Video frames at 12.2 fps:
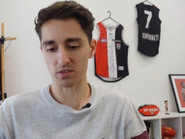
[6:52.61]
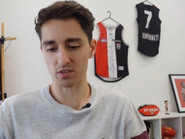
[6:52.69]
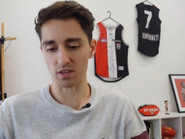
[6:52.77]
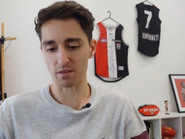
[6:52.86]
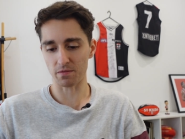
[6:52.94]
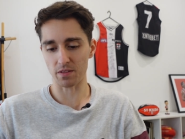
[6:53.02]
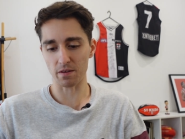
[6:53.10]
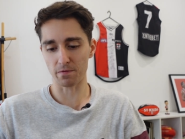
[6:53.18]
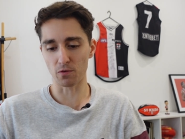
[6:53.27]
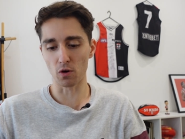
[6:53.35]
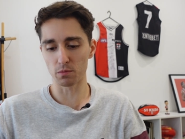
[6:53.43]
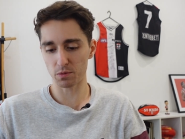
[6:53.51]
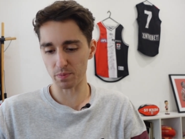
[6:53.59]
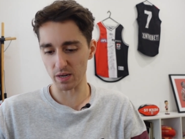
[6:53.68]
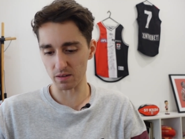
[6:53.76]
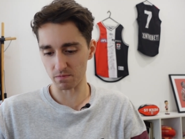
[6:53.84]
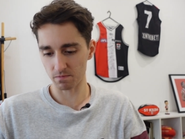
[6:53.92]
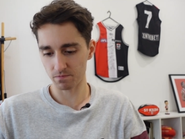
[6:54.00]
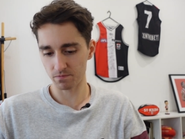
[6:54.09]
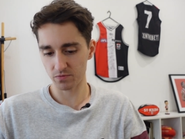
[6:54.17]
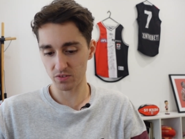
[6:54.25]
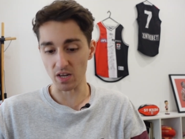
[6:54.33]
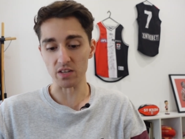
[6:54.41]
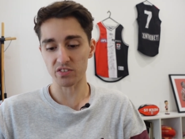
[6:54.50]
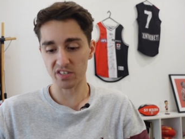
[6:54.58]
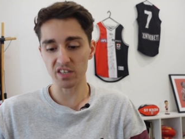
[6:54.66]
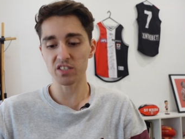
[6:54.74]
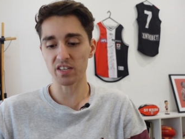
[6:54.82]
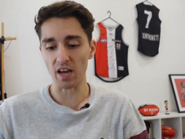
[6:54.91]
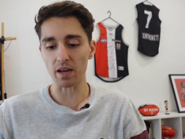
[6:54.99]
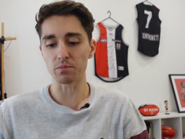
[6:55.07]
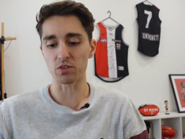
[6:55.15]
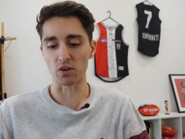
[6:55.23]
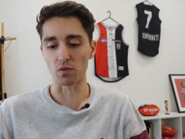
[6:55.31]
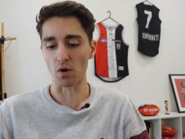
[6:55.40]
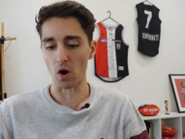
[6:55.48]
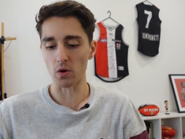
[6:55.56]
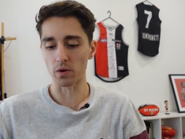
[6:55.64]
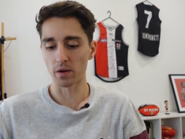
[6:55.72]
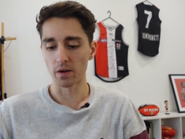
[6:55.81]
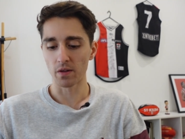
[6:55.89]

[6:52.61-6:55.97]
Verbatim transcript: So their form's been, yeah, six games in a row,